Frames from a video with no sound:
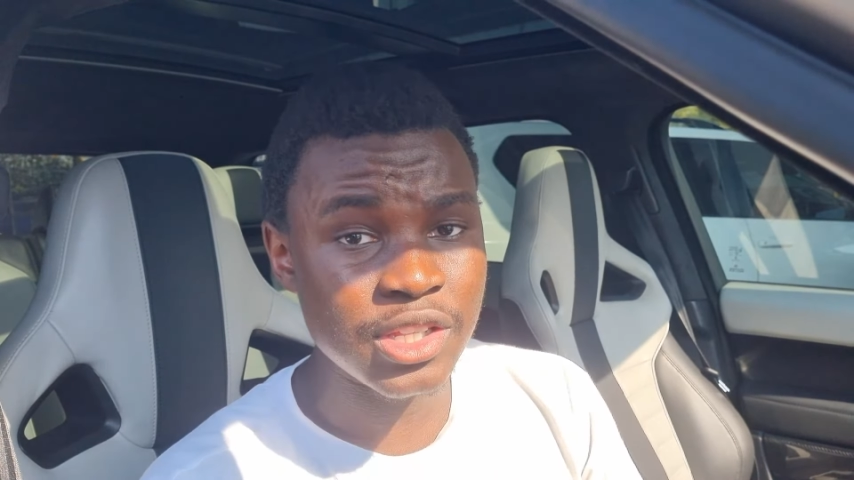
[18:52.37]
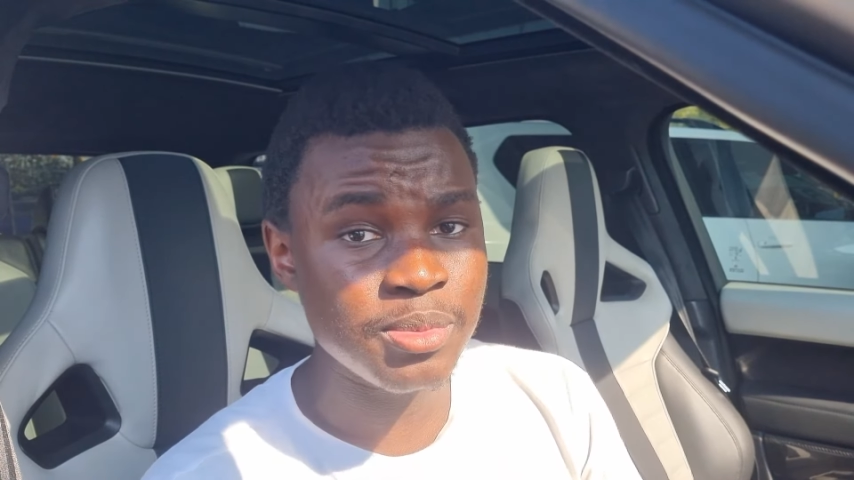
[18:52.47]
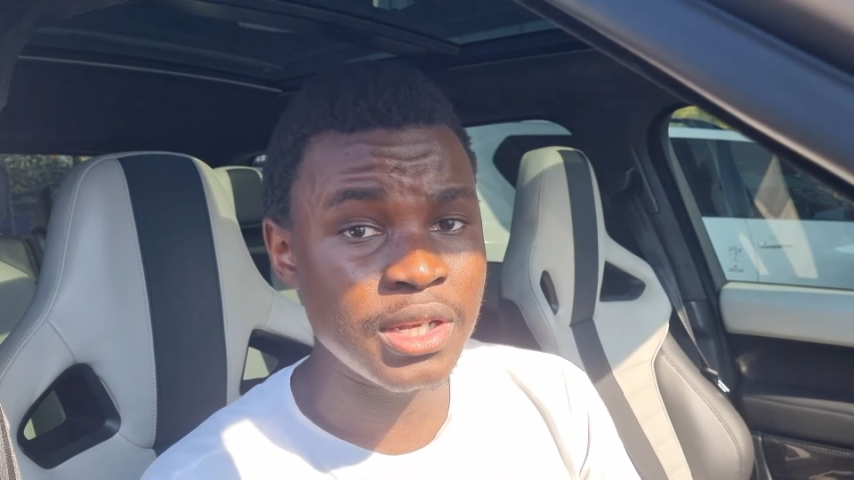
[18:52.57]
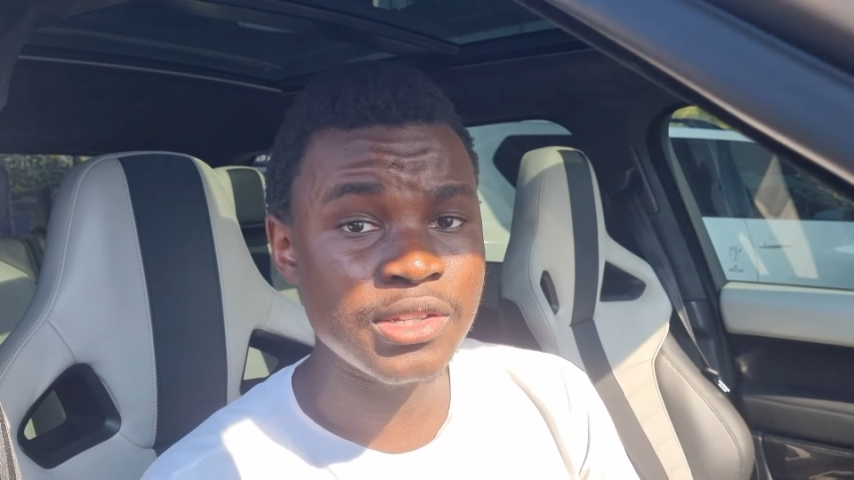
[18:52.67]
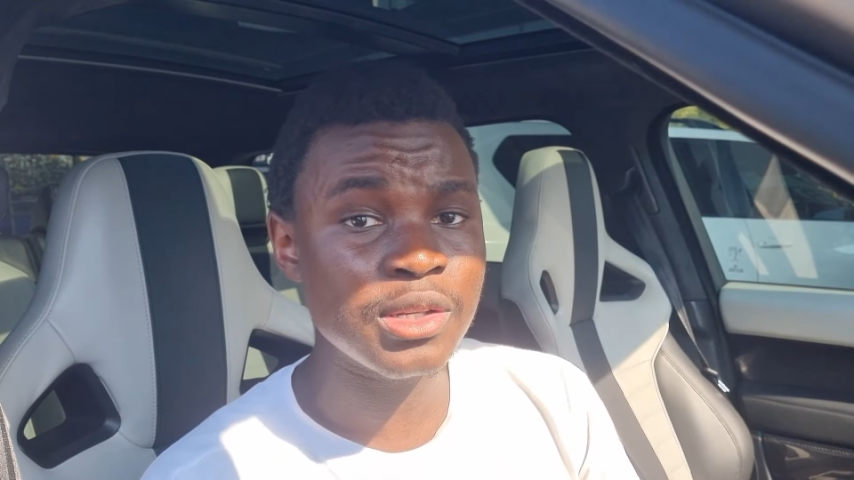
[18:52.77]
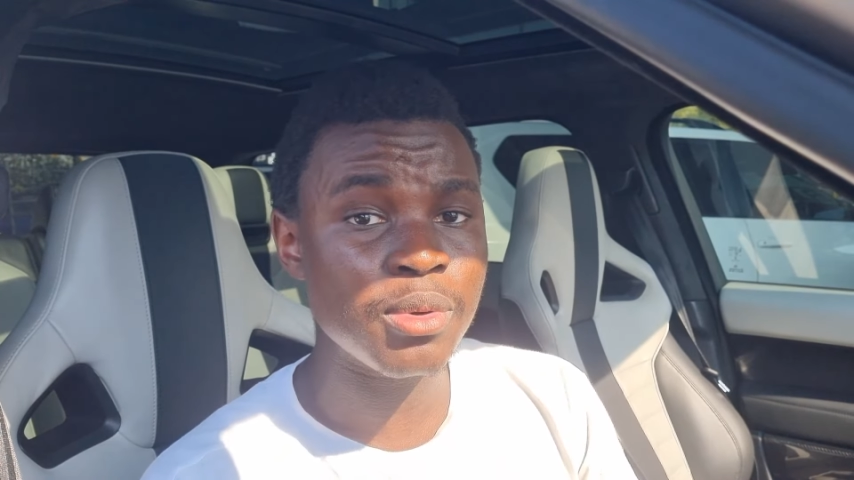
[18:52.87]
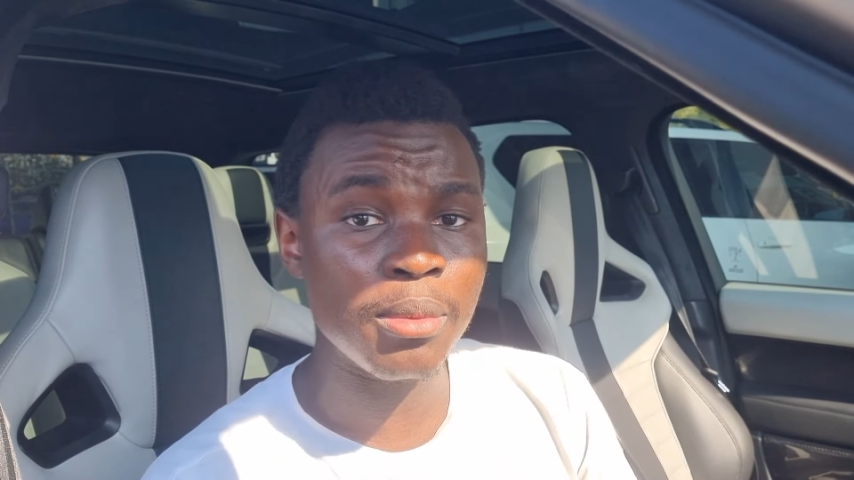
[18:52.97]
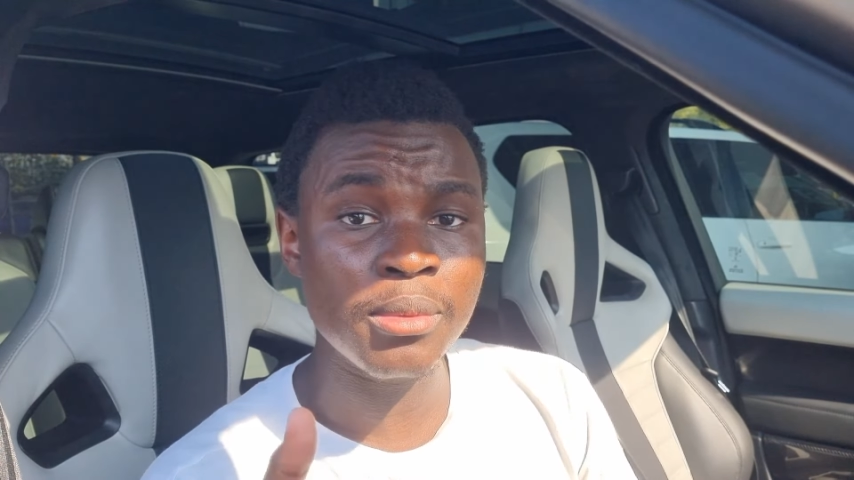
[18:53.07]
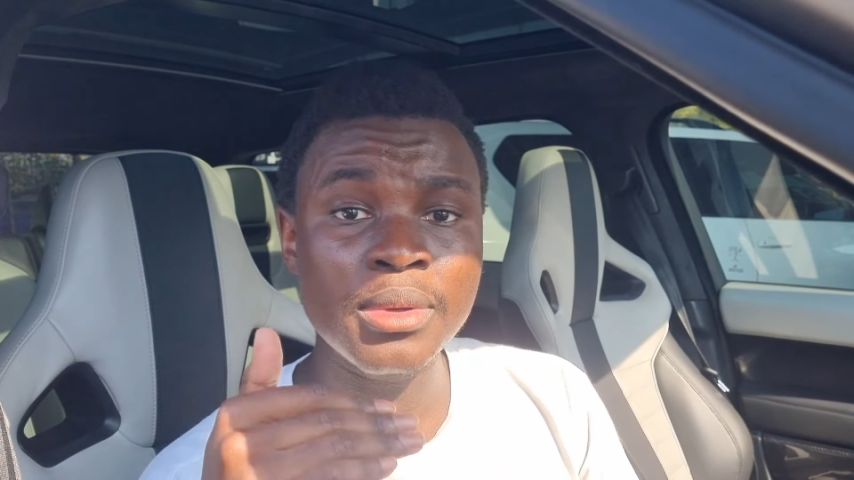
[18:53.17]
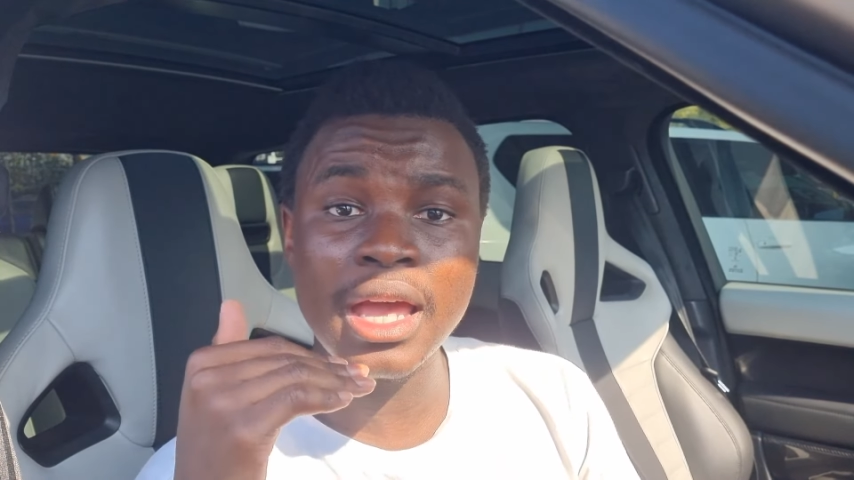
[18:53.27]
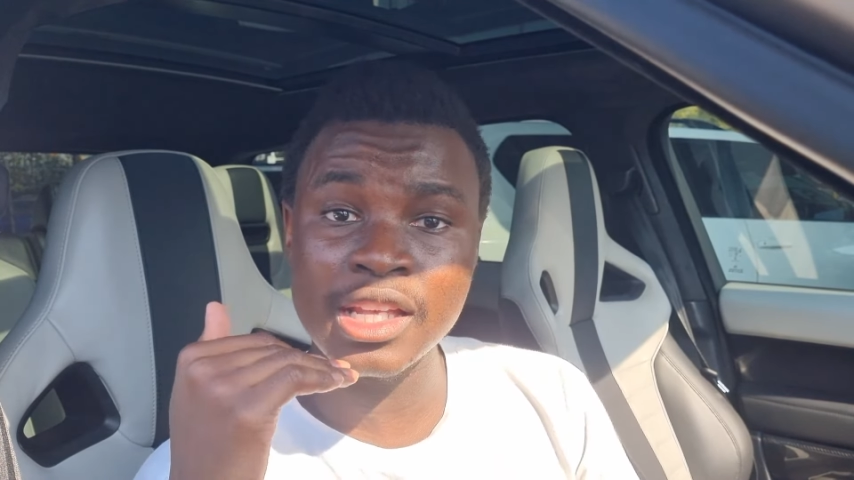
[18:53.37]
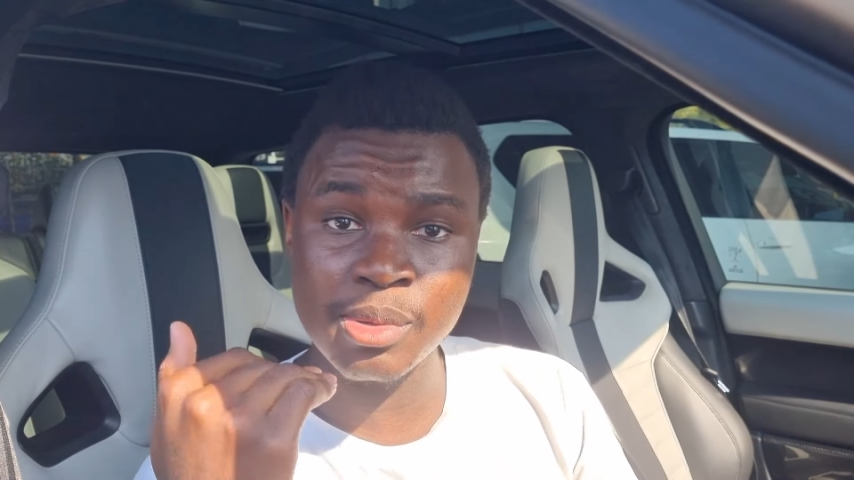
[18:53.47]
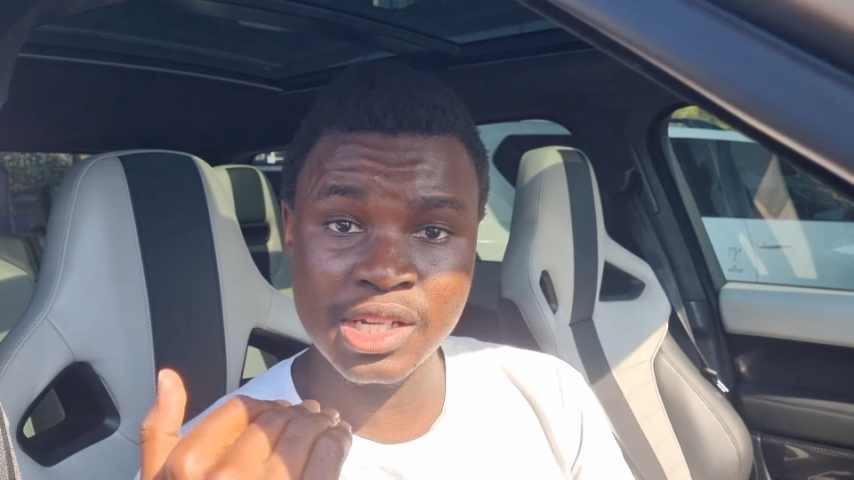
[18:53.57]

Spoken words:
speed isn't a problem, especially